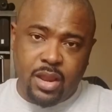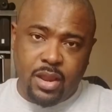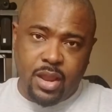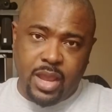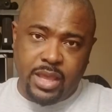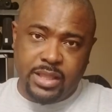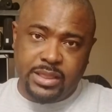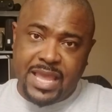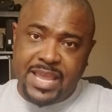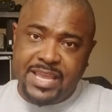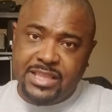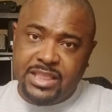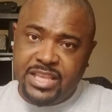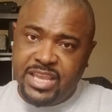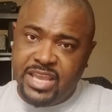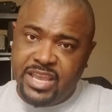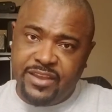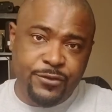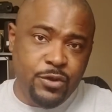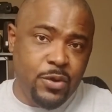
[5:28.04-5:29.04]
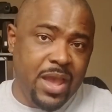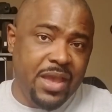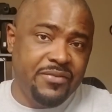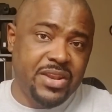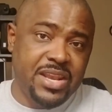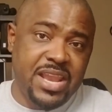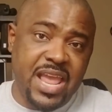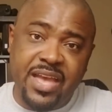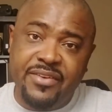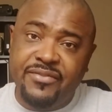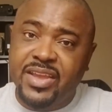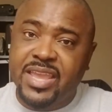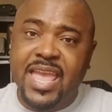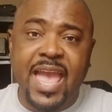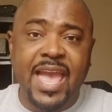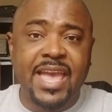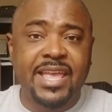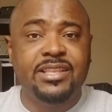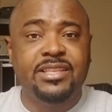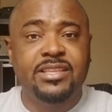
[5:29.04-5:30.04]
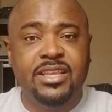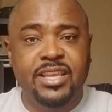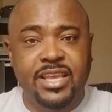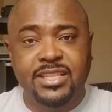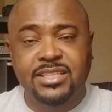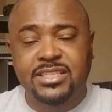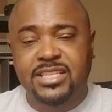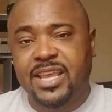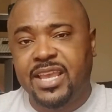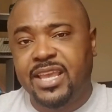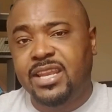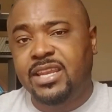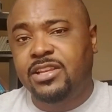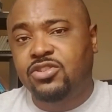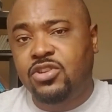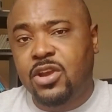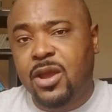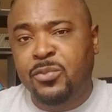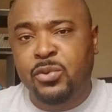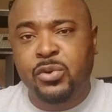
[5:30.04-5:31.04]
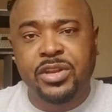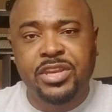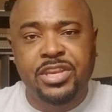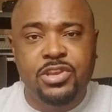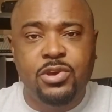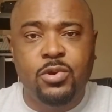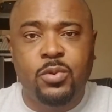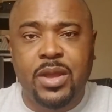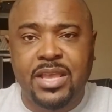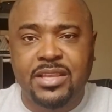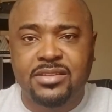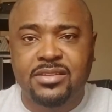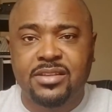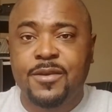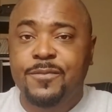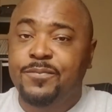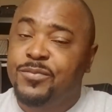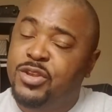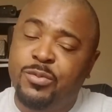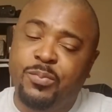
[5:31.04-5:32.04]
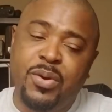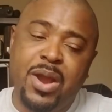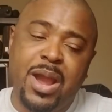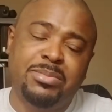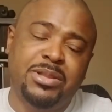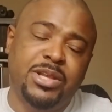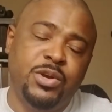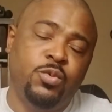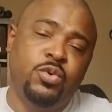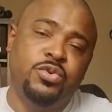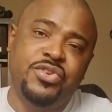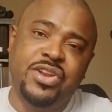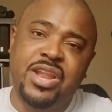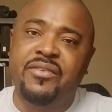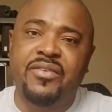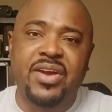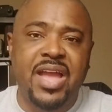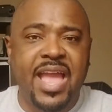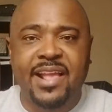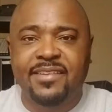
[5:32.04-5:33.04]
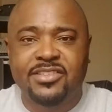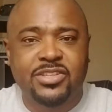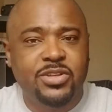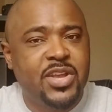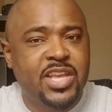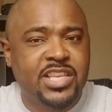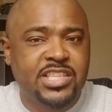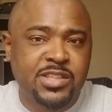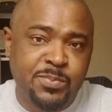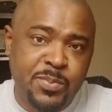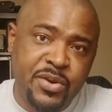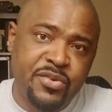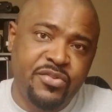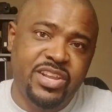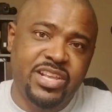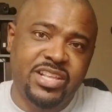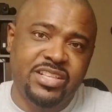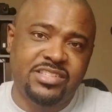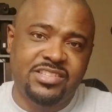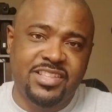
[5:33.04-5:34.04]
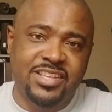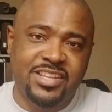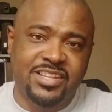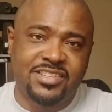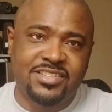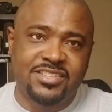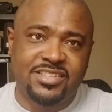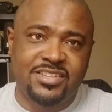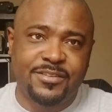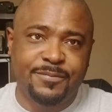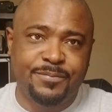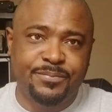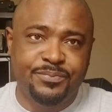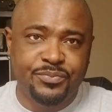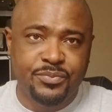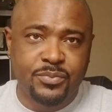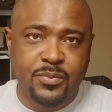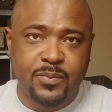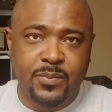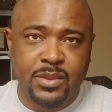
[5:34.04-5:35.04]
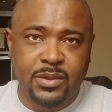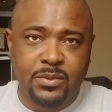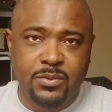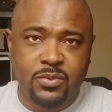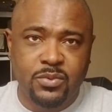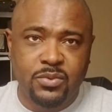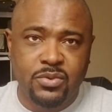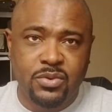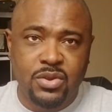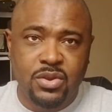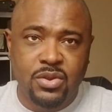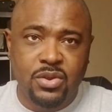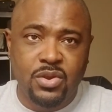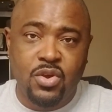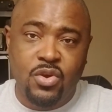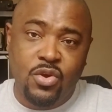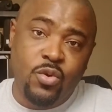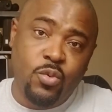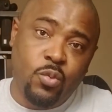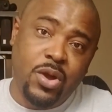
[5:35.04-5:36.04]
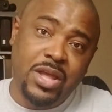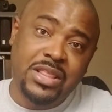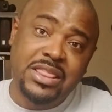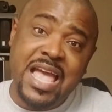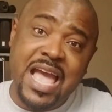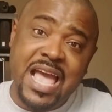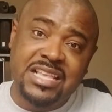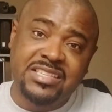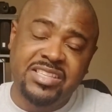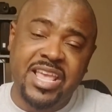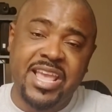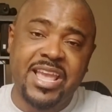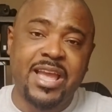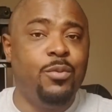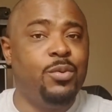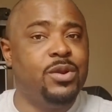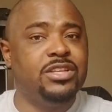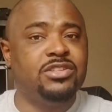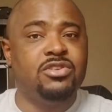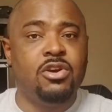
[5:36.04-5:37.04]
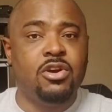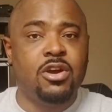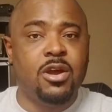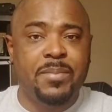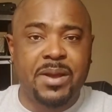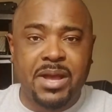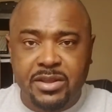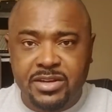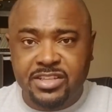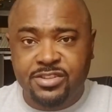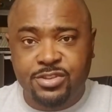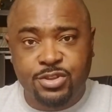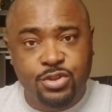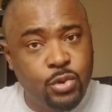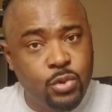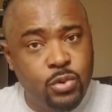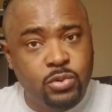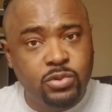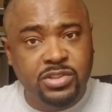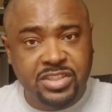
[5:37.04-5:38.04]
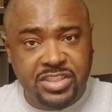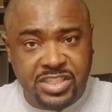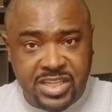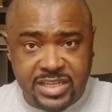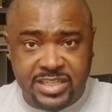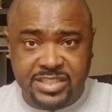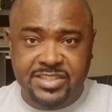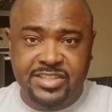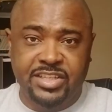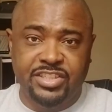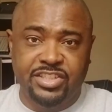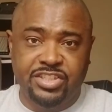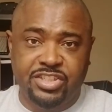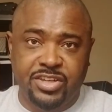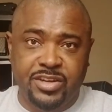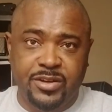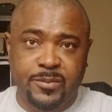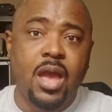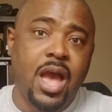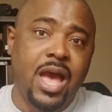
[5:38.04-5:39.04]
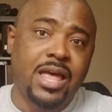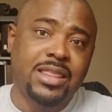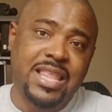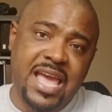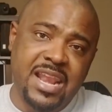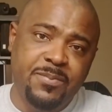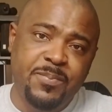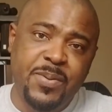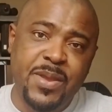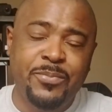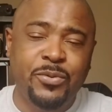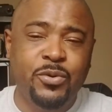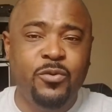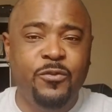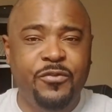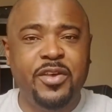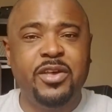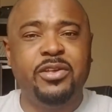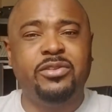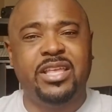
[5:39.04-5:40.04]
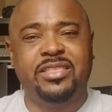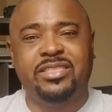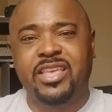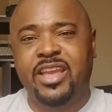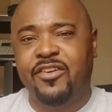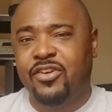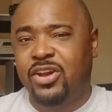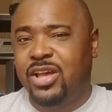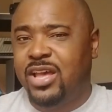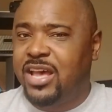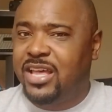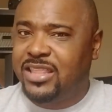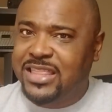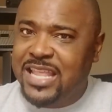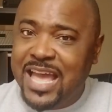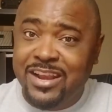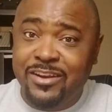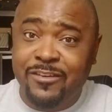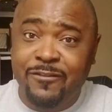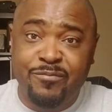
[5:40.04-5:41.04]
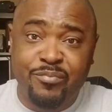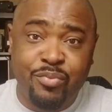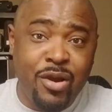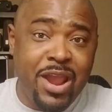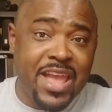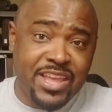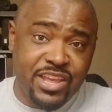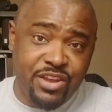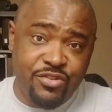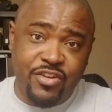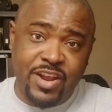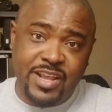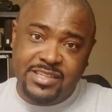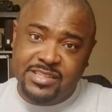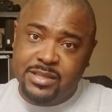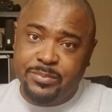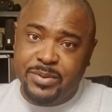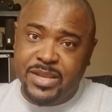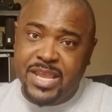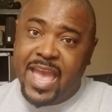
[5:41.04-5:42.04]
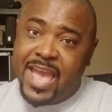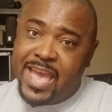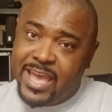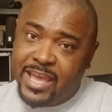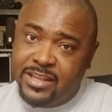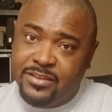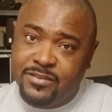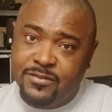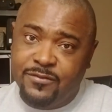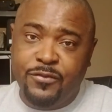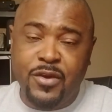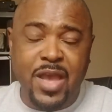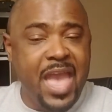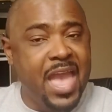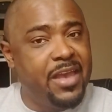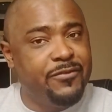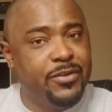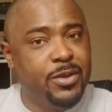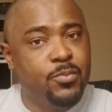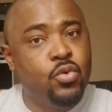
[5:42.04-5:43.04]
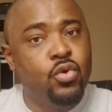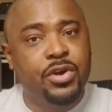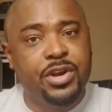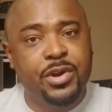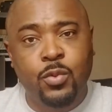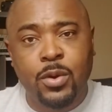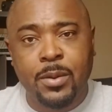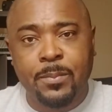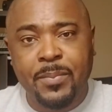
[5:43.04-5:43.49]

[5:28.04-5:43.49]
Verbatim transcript: And likely, if you haven't ever gotten into any trouble in the U S, you probably will never have to experience this. One last thing I want to talk about is dual citizenship. A lot of people feel that there are a lot of bragging rights to be had for having more than one